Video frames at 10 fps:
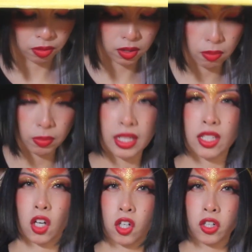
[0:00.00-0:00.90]
Something's
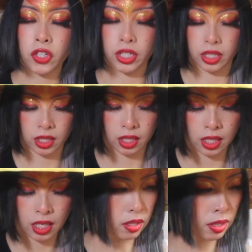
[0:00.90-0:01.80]
urgent.
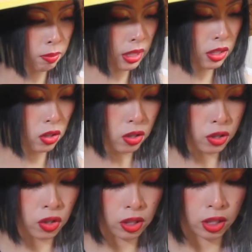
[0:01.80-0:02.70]
Something's
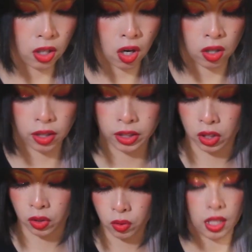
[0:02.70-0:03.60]
urgently calling
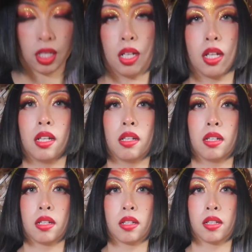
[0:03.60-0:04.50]
you in
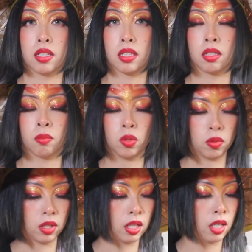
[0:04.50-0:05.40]
this new
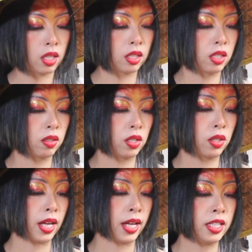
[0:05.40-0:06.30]
moon.
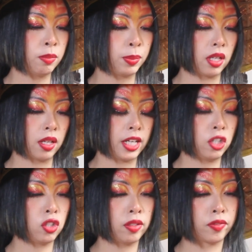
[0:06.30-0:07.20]
Asbiel,
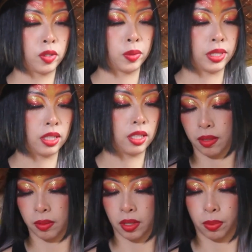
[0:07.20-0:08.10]
Angel of Ruin.
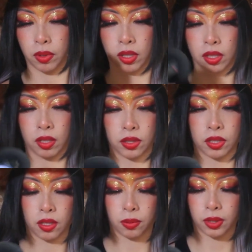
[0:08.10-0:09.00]
I'm going to pull you
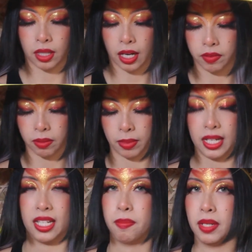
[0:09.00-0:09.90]
closer. We're going to have some
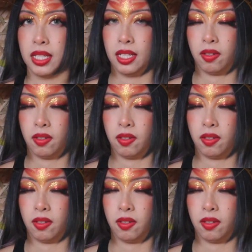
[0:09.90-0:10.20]
intimacy.